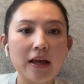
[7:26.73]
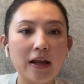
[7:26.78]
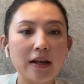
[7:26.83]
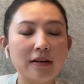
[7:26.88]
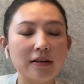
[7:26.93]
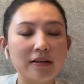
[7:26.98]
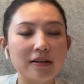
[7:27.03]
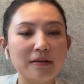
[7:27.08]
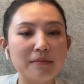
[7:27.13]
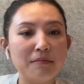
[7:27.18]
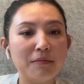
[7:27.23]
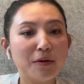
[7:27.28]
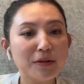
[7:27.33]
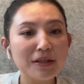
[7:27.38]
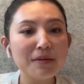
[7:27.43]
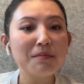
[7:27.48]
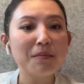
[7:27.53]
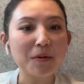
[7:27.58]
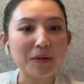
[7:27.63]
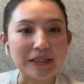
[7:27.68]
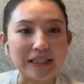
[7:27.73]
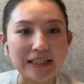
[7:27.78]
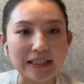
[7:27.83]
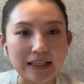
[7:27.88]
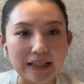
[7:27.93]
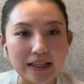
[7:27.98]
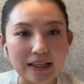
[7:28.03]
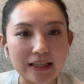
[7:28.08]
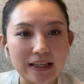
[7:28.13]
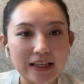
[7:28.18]
And the most
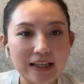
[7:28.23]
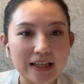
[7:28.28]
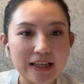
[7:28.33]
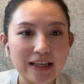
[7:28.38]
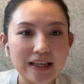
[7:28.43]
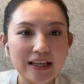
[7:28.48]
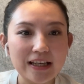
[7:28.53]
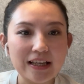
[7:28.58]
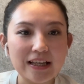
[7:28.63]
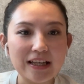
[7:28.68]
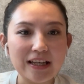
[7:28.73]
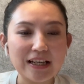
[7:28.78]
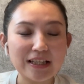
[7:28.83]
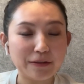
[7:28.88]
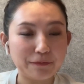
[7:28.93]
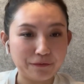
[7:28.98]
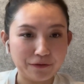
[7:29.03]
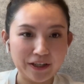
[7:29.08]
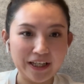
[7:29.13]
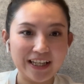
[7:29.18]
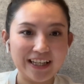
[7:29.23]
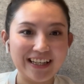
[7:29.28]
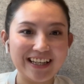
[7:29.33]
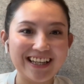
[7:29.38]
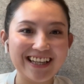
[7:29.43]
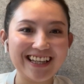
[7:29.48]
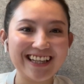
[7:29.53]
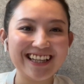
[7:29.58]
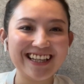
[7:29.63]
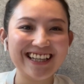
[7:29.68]
importantly, it's free.
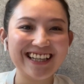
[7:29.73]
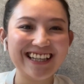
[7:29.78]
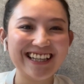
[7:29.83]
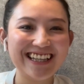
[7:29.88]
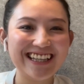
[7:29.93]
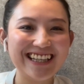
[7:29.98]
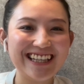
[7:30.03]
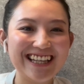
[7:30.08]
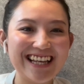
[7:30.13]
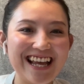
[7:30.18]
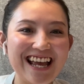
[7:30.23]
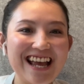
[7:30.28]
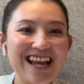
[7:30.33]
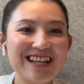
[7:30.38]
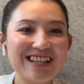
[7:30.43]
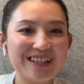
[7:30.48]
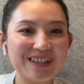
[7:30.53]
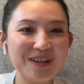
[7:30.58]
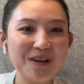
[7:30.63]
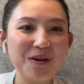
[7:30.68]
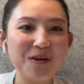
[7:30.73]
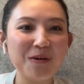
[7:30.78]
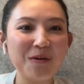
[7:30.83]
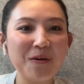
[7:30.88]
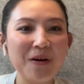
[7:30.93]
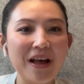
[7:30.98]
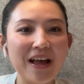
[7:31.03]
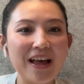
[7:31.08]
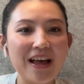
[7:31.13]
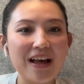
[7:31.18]

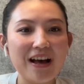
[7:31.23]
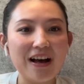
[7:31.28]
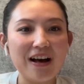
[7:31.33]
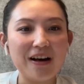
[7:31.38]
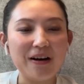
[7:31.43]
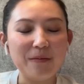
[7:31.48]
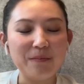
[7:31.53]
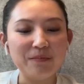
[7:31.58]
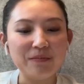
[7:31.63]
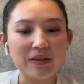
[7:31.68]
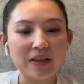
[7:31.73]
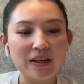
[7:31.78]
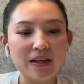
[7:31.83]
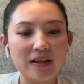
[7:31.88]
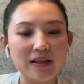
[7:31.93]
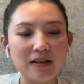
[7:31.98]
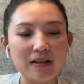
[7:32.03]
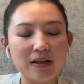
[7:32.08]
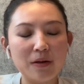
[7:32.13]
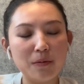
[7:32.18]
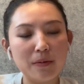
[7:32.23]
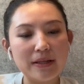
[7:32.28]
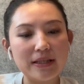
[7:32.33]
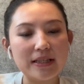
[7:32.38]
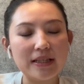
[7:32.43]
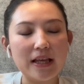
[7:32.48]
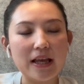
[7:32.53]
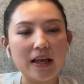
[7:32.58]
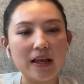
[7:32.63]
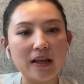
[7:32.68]
So, can
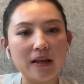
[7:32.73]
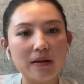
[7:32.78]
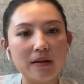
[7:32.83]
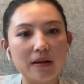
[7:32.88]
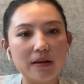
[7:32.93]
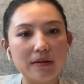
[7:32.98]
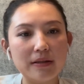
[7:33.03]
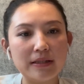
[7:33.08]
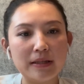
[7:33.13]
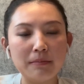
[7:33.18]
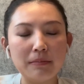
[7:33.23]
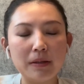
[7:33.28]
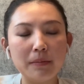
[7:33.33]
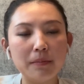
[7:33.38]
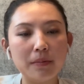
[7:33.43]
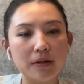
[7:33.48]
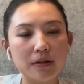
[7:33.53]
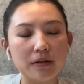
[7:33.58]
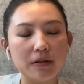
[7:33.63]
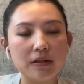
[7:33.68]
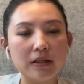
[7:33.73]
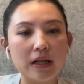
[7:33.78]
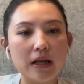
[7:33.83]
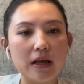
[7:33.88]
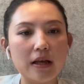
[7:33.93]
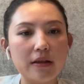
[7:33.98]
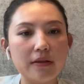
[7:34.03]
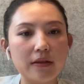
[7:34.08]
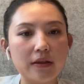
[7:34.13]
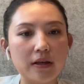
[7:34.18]
we say, simply put,
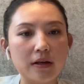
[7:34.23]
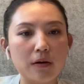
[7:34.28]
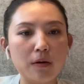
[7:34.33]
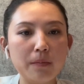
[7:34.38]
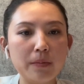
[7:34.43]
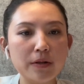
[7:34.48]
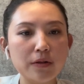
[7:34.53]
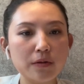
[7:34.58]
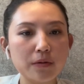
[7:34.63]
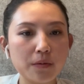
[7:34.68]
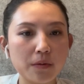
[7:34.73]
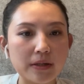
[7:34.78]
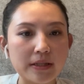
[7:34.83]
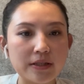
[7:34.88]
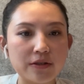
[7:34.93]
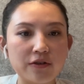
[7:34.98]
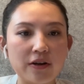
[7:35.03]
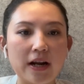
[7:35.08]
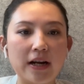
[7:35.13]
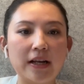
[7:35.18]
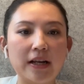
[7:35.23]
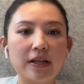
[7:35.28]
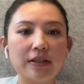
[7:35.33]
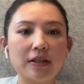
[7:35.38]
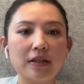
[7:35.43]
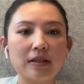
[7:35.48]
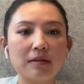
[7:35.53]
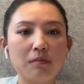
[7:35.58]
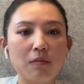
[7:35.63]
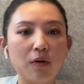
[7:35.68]
the open source
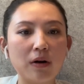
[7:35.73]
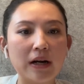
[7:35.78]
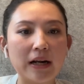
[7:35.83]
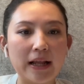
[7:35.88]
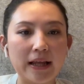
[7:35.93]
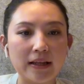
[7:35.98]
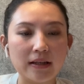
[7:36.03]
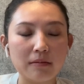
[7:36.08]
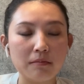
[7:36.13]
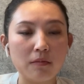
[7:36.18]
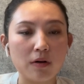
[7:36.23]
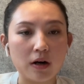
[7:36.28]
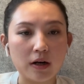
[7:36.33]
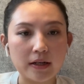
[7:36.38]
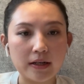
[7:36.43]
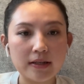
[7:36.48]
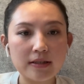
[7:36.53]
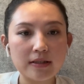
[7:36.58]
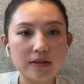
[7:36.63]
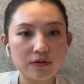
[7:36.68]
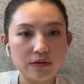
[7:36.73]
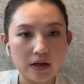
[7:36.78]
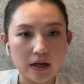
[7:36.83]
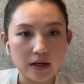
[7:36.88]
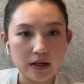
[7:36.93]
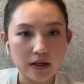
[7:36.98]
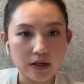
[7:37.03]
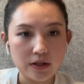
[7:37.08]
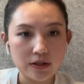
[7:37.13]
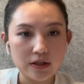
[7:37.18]
strategy is more like a marketing
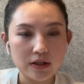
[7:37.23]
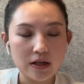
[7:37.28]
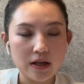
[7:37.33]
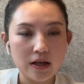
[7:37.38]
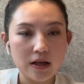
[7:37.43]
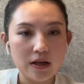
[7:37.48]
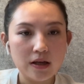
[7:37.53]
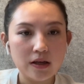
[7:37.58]
strategy.